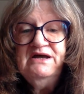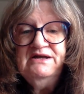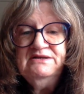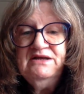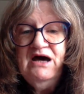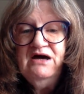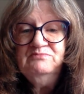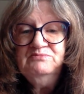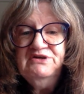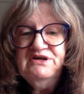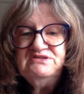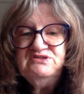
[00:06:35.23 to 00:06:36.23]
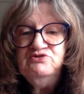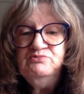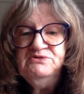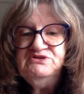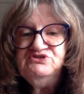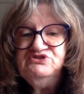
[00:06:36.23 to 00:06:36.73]
And God bless you,
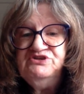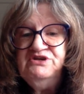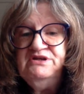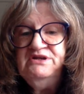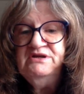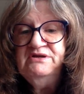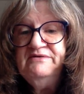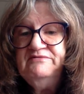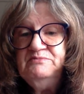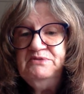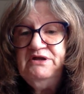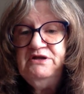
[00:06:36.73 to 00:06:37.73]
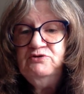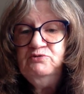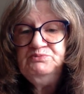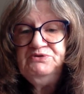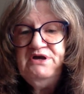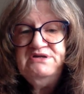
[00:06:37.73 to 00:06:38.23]
Miss Jeannie, and everybody who
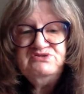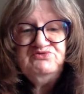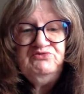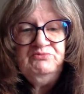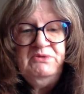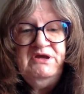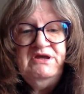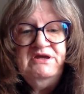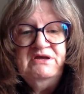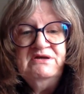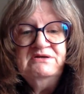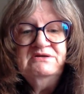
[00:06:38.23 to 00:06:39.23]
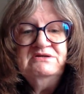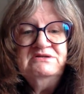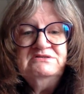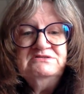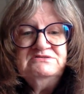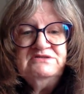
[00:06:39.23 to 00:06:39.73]
prays for me.
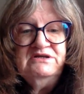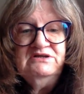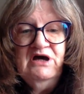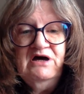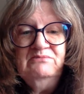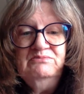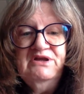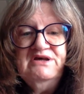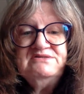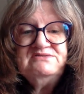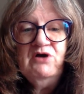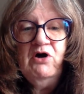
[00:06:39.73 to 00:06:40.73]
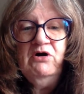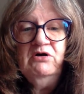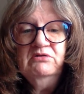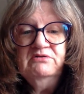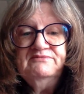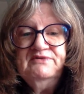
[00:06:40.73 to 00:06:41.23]
And God bless
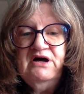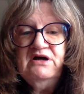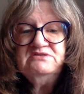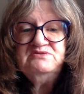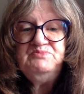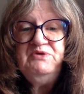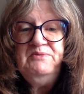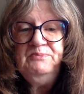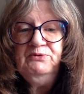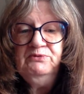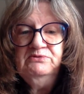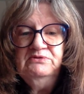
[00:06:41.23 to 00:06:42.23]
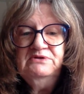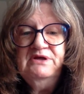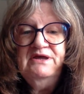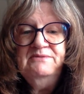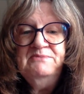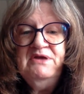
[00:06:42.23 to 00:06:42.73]
all of God's people.
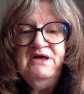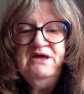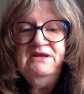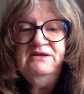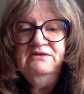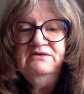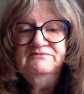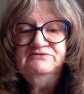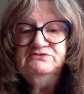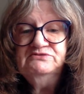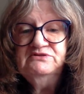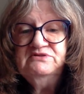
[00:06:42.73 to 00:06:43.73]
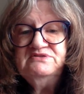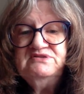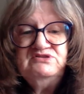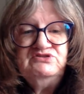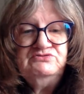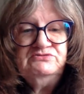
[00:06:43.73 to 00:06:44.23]
Amen. Love your little
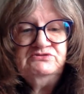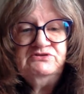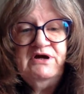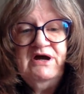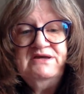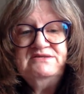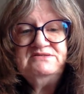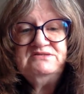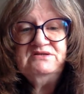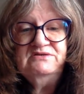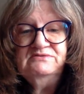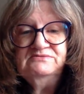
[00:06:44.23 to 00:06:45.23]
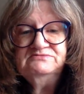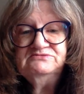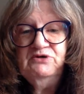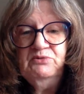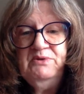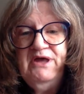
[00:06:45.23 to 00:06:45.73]
sister in Christ.
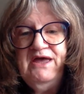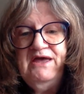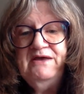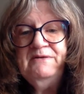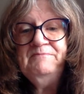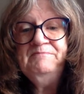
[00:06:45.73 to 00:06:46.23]
Okay.